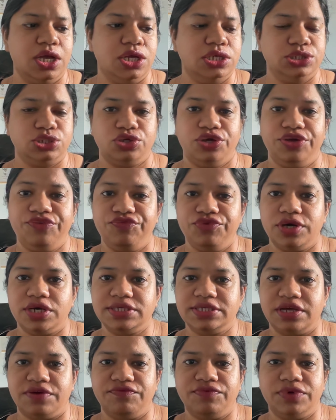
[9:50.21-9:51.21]
So if you are
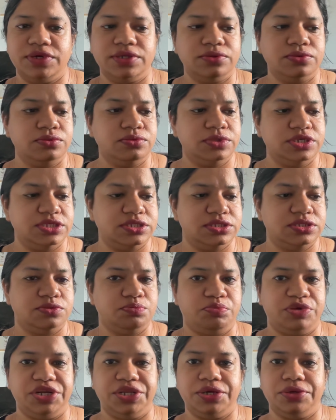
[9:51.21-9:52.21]
someone who is
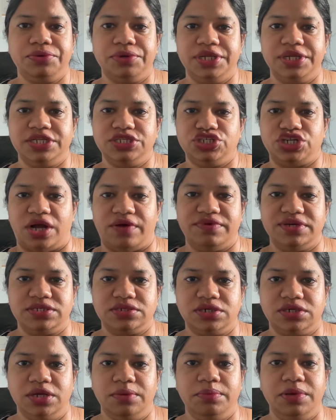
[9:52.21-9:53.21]
pretty good in
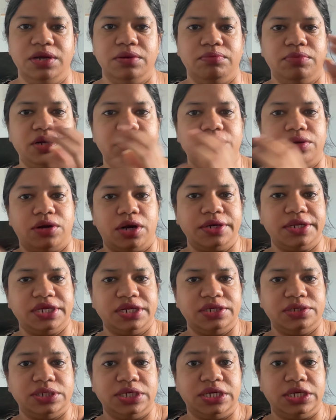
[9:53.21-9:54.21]
JavaScript but not
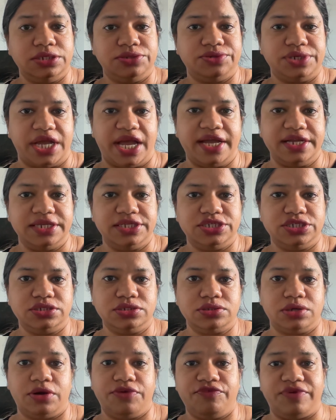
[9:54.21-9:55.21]
good in
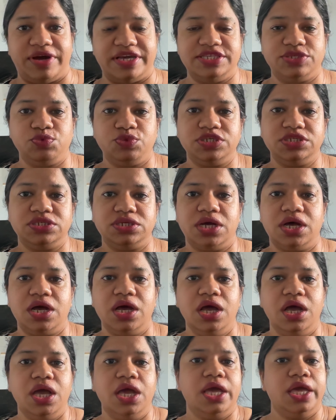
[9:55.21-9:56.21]
React.js or vice versa,
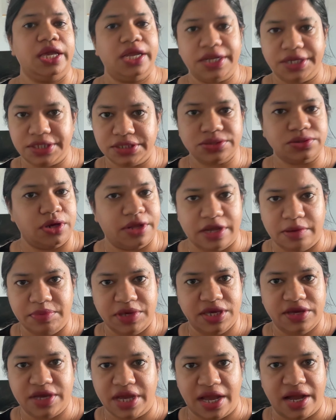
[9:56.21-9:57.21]
it is gonna
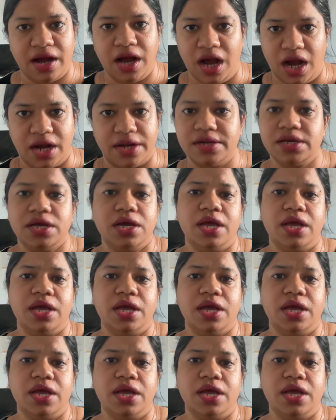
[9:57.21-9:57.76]
be hard.